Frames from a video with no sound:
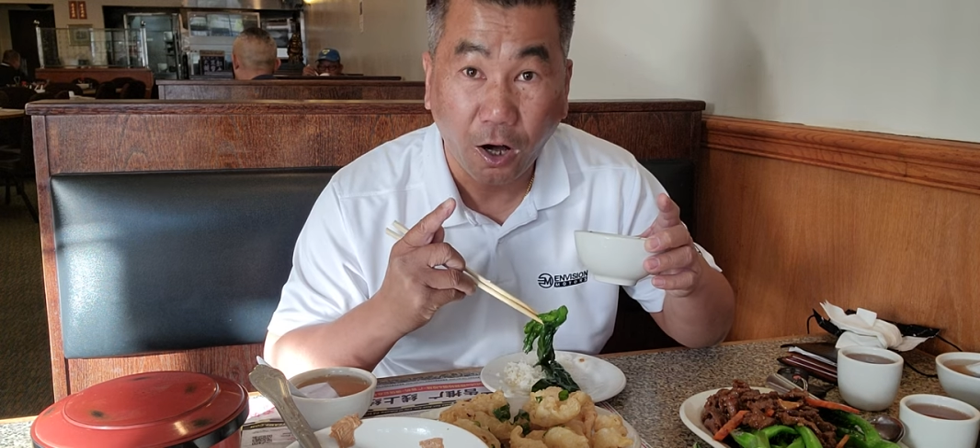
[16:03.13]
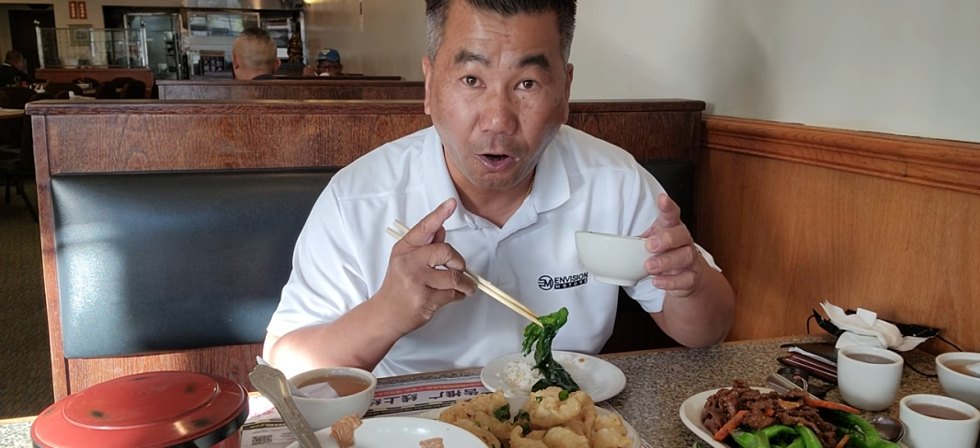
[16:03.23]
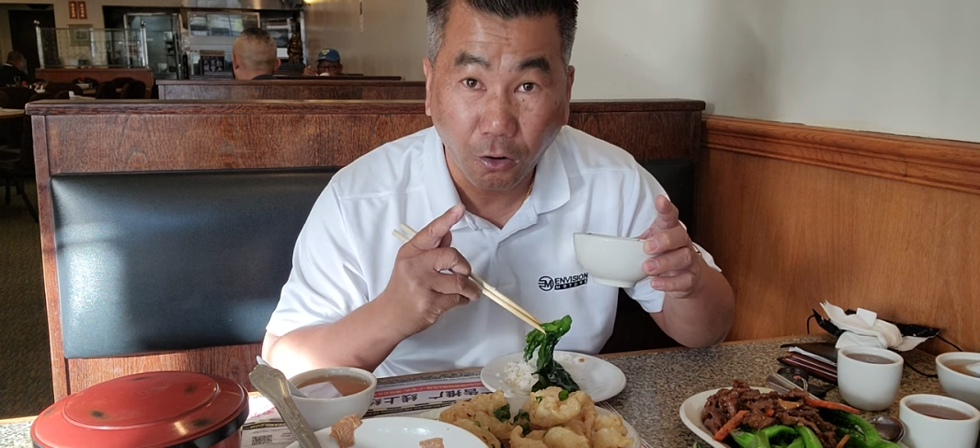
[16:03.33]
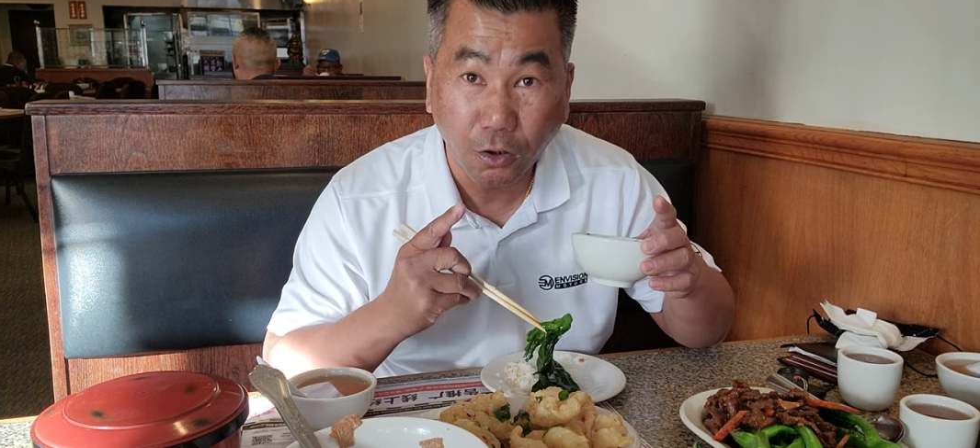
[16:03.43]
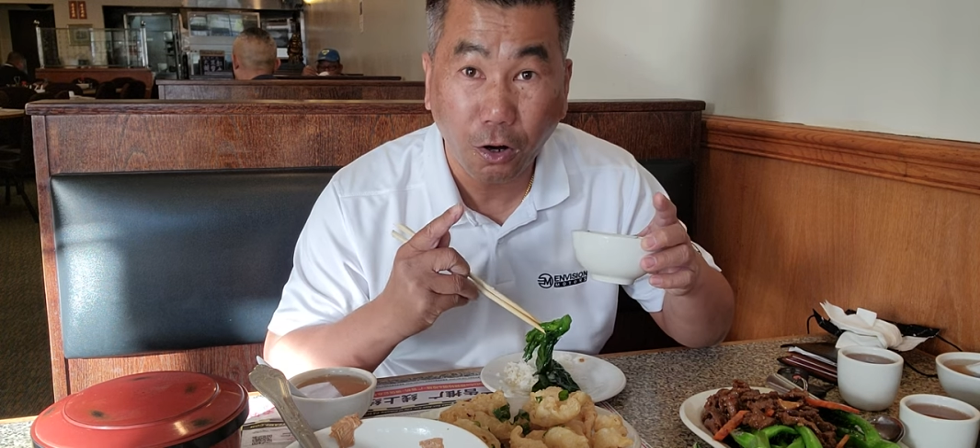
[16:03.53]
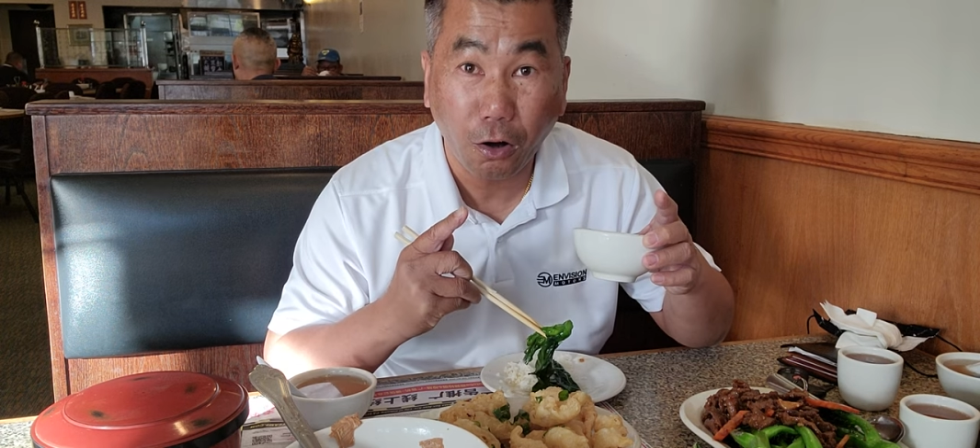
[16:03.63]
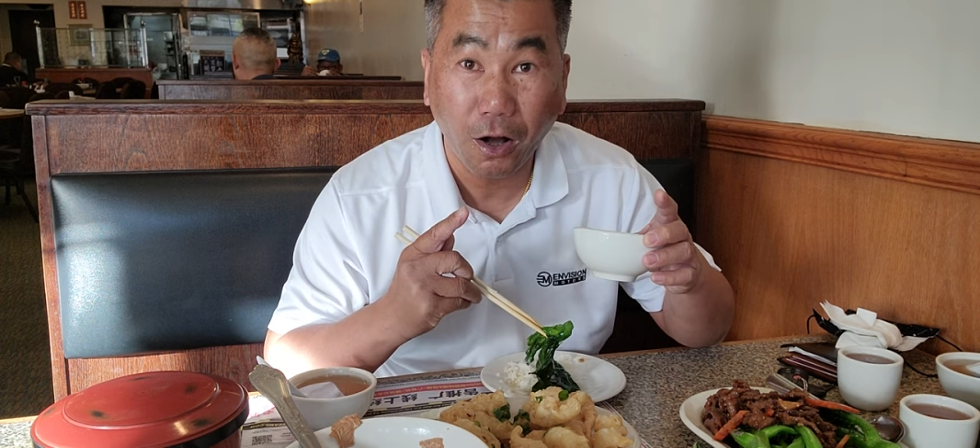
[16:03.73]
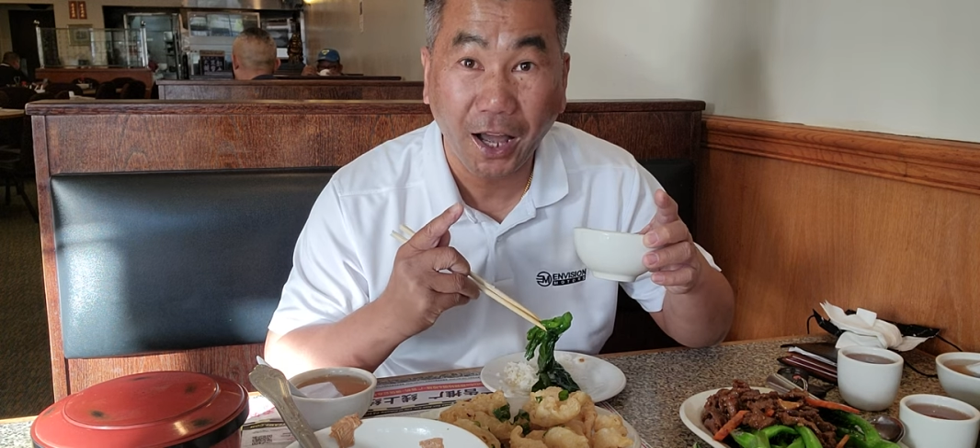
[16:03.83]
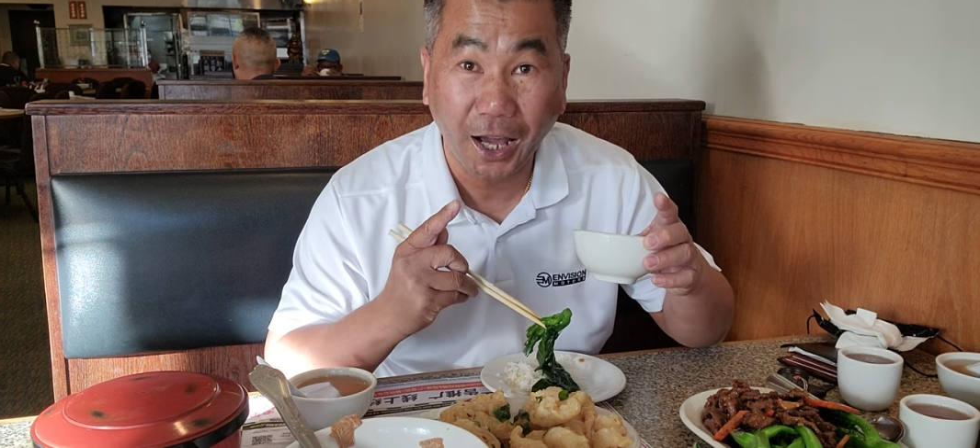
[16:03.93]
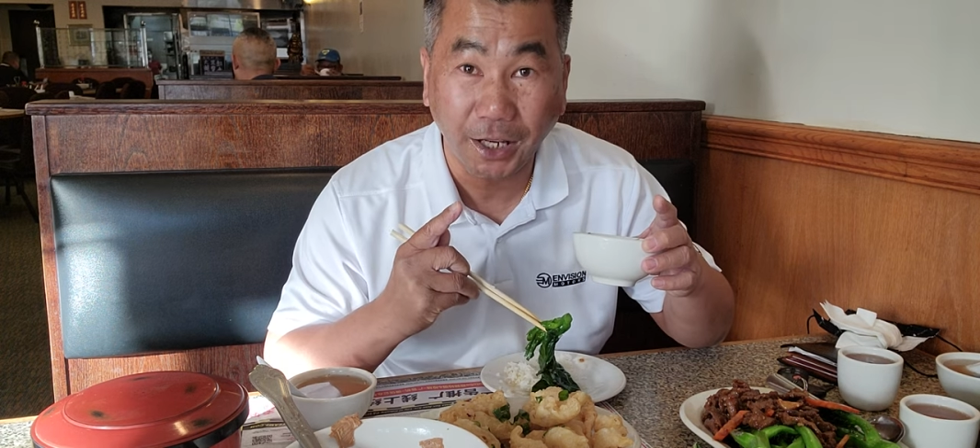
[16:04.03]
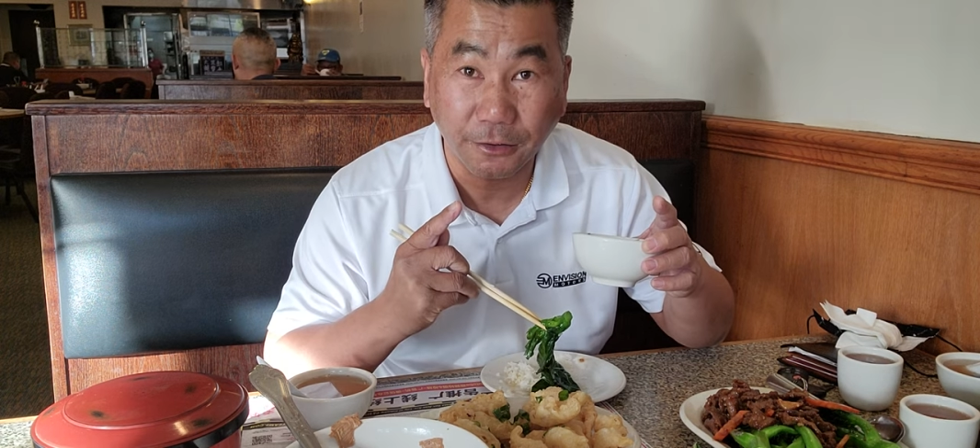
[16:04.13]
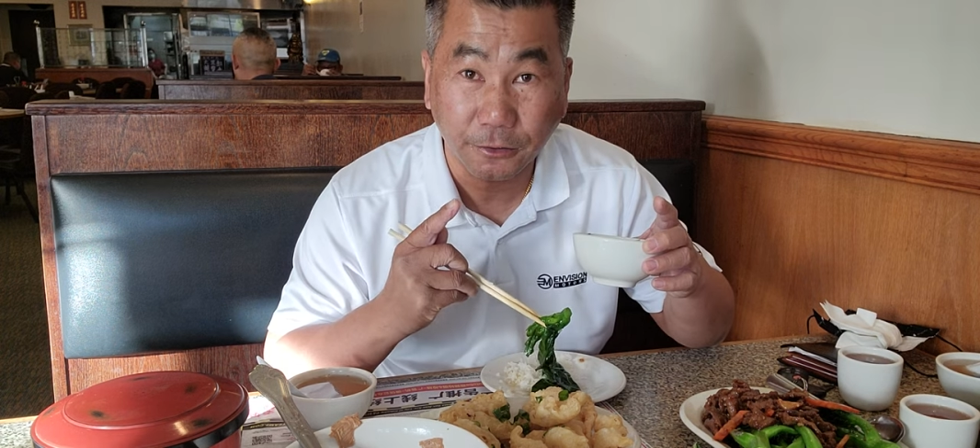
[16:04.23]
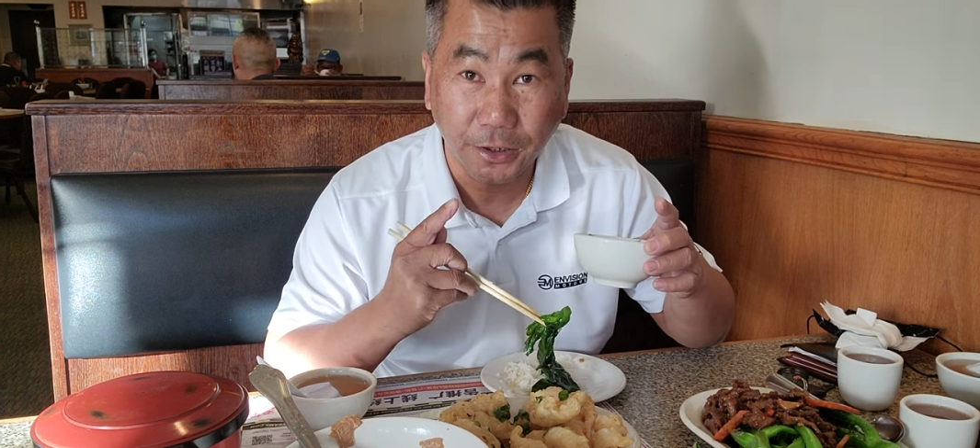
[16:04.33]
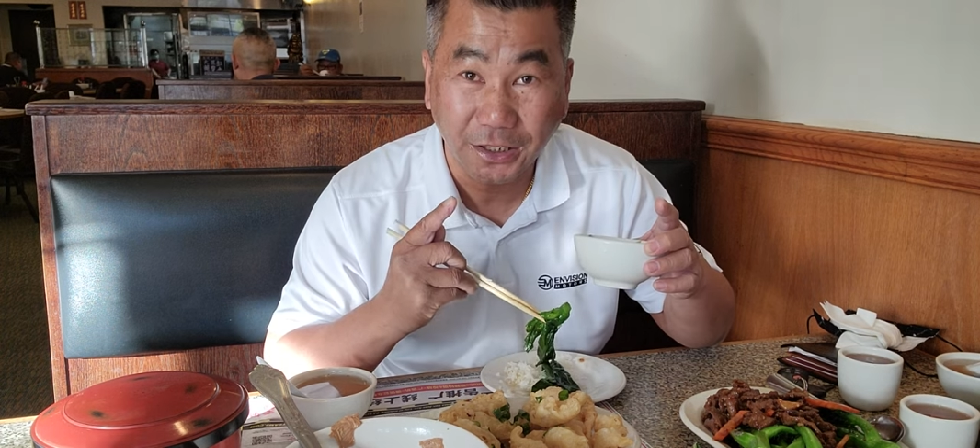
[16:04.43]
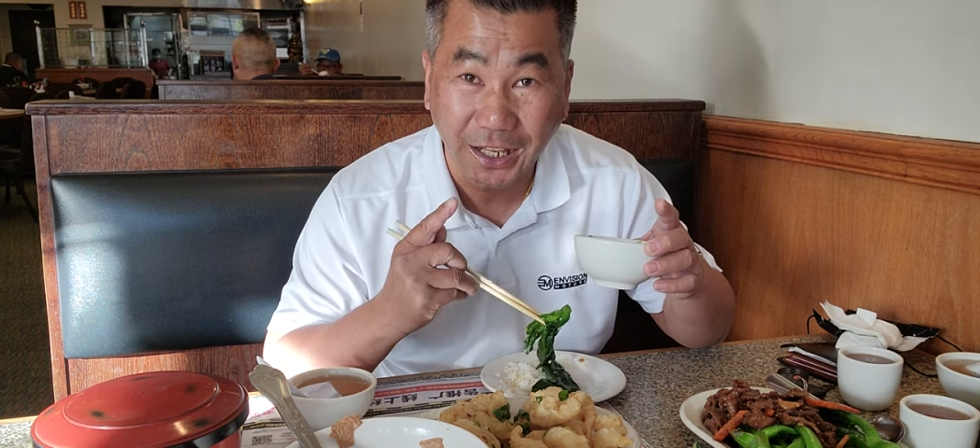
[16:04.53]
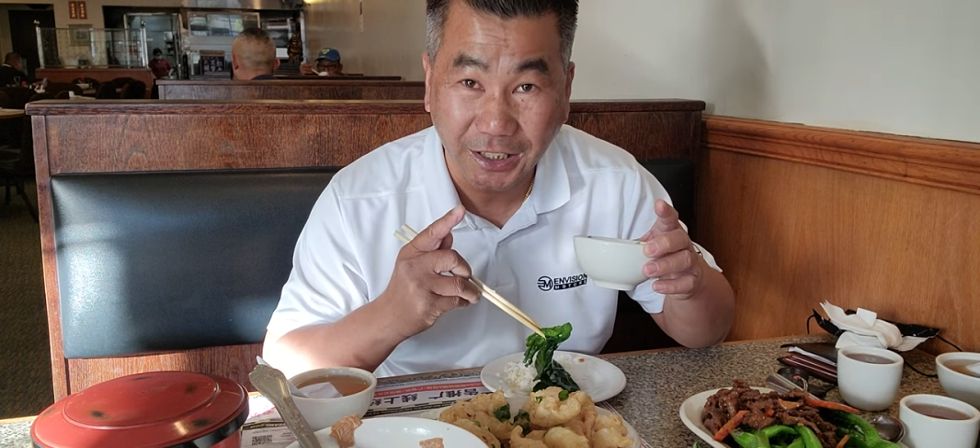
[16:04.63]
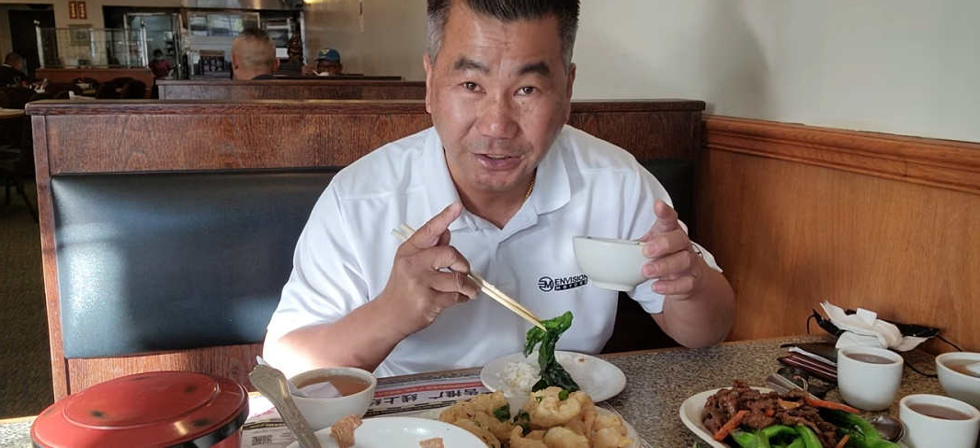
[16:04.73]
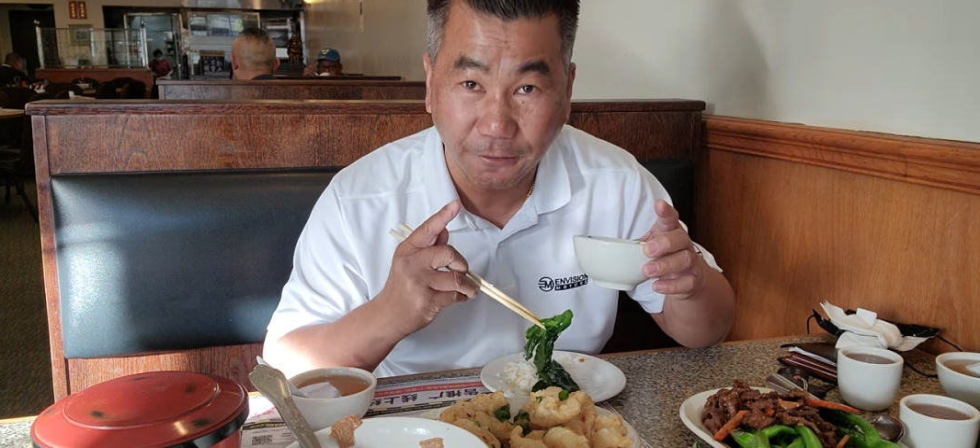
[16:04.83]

Hong Kong had lots